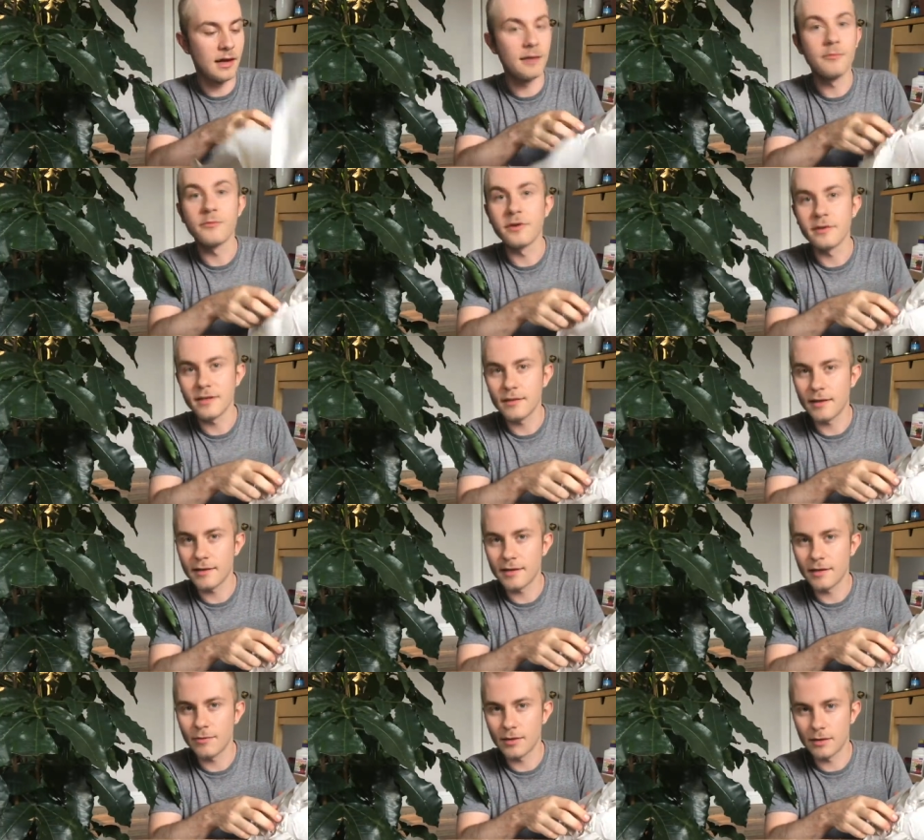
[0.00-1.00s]
I'm really
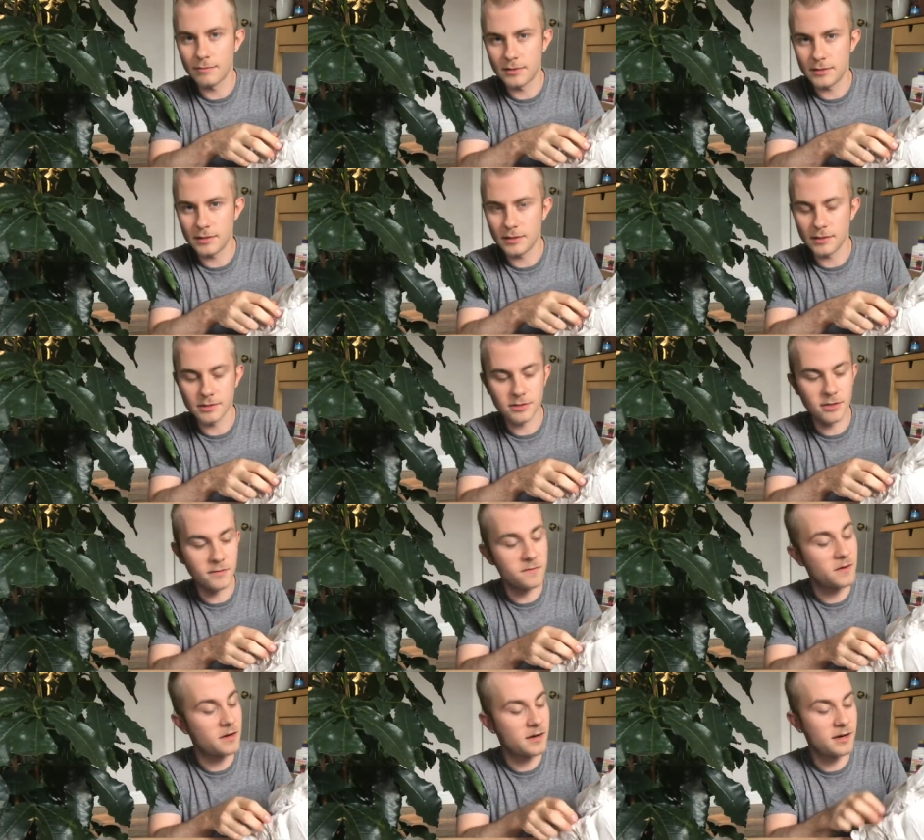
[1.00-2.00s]
liking what I'm seeing so
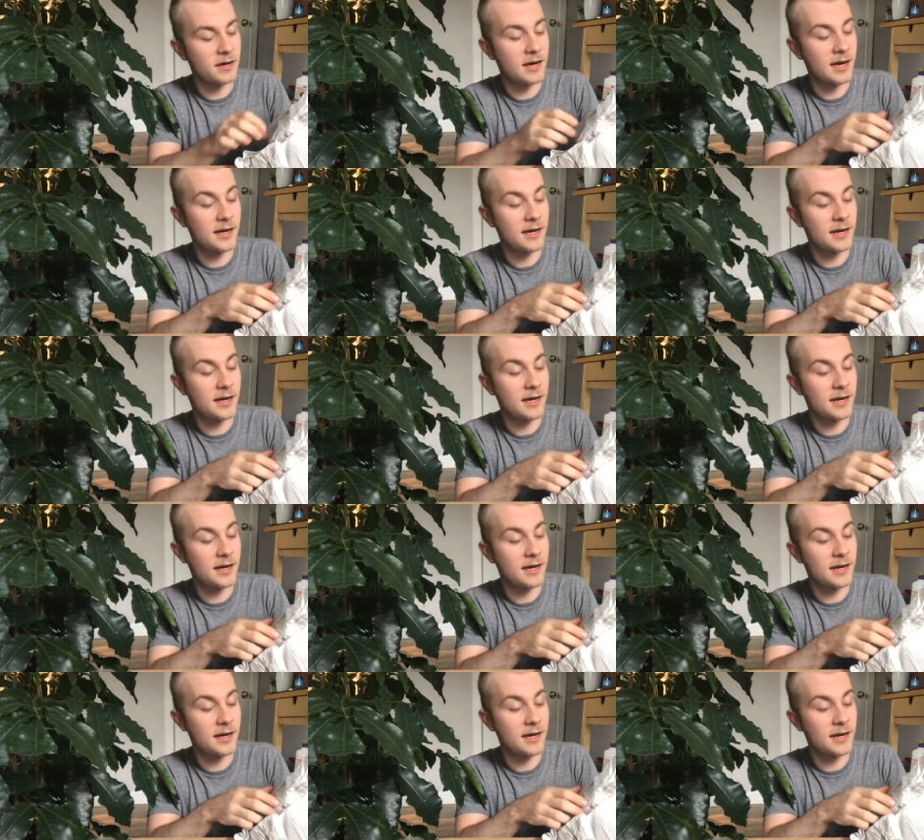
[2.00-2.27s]
far.